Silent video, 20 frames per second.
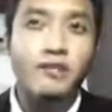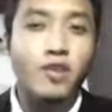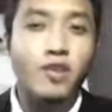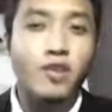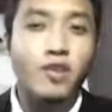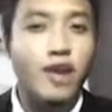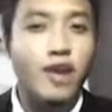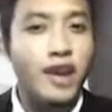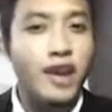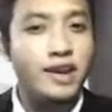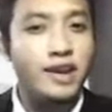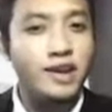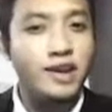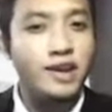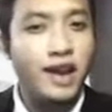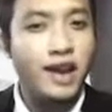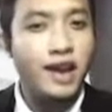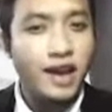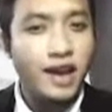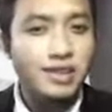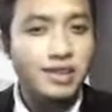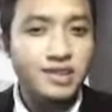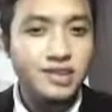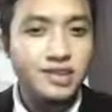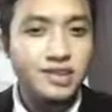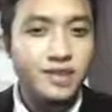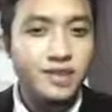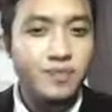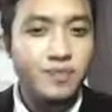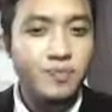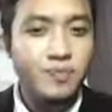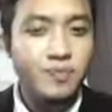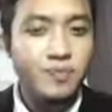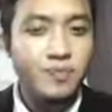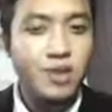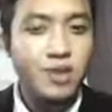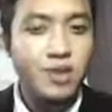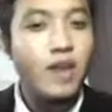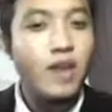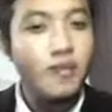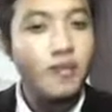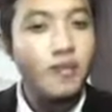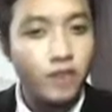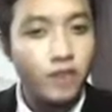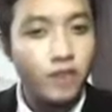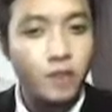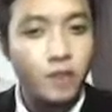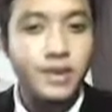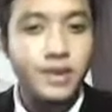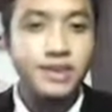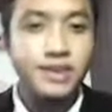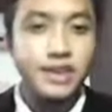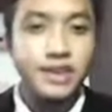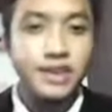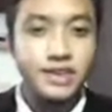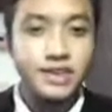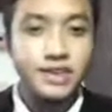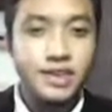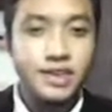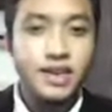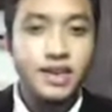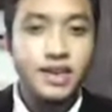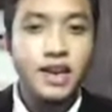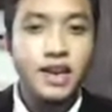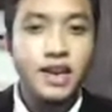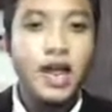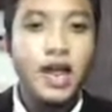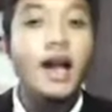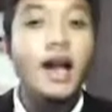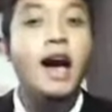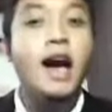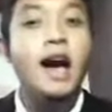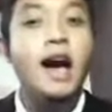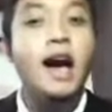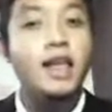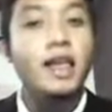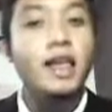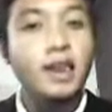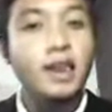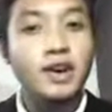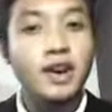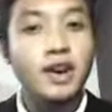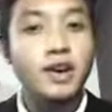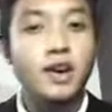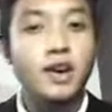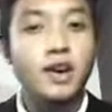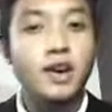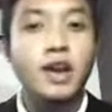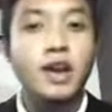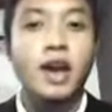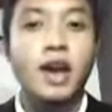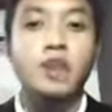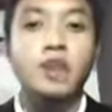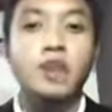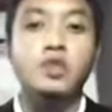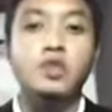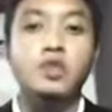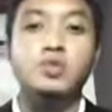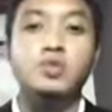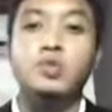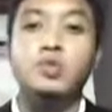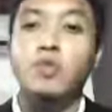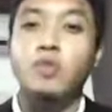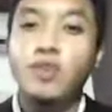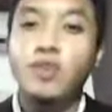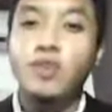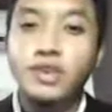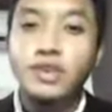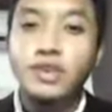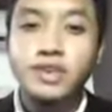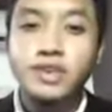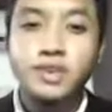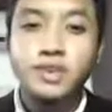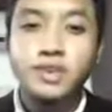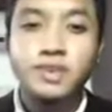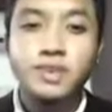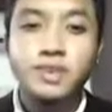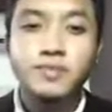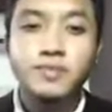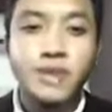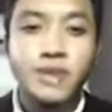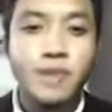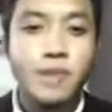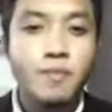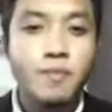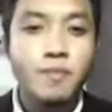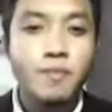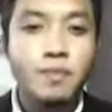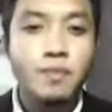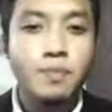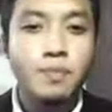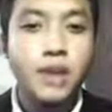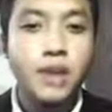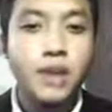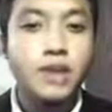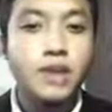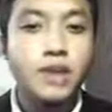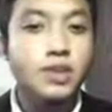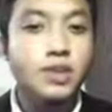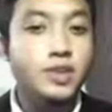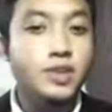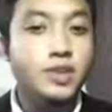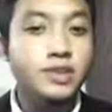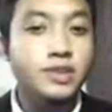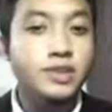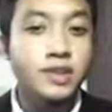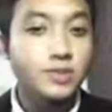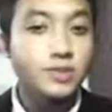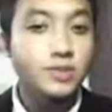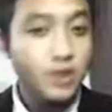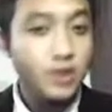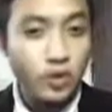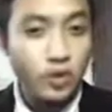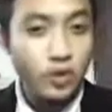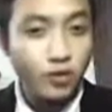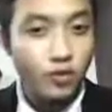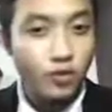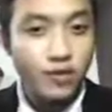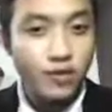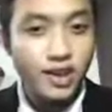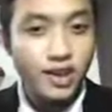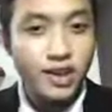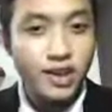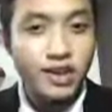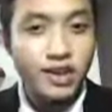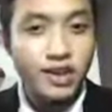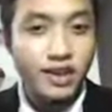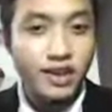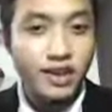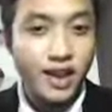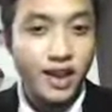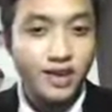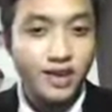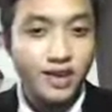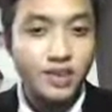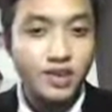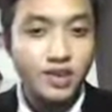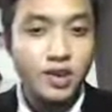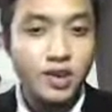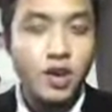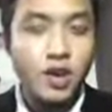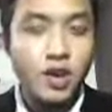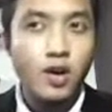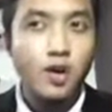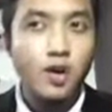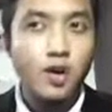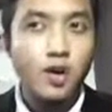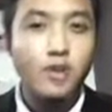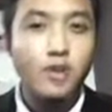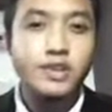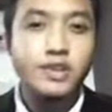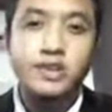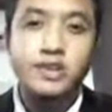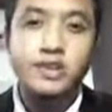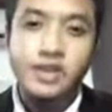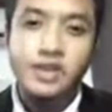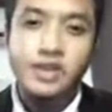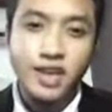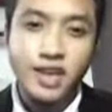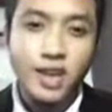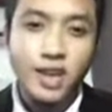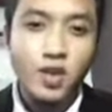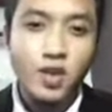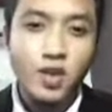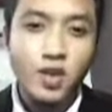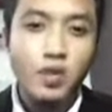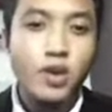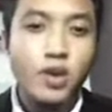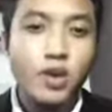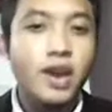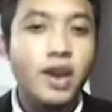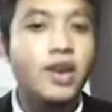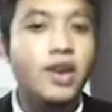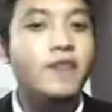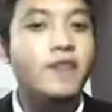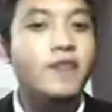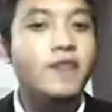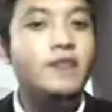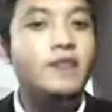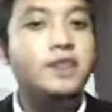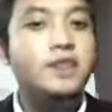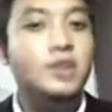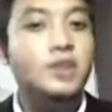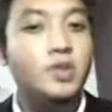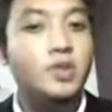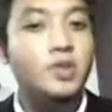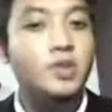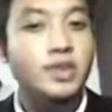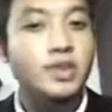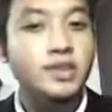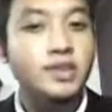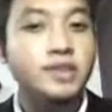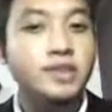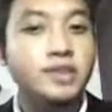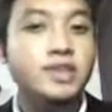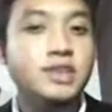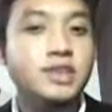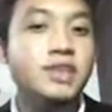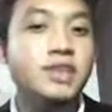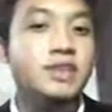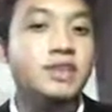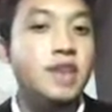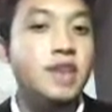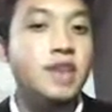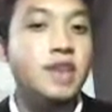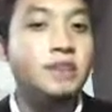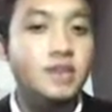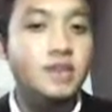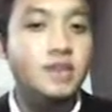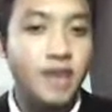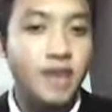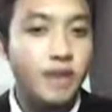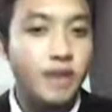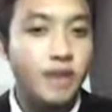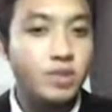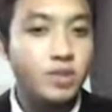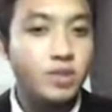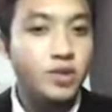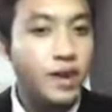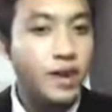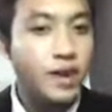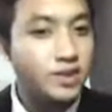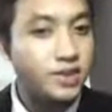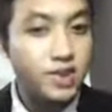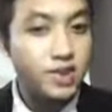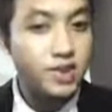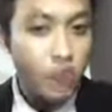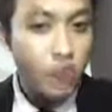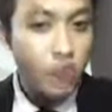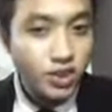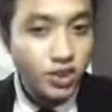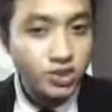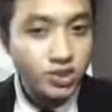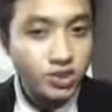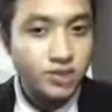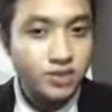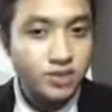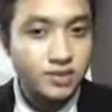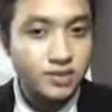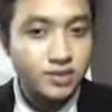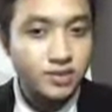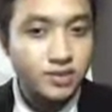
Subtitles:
for an answer. From this incident, I learned that I should not disturb them by doing something goofy in class or singing when I give the student some time to answer a question.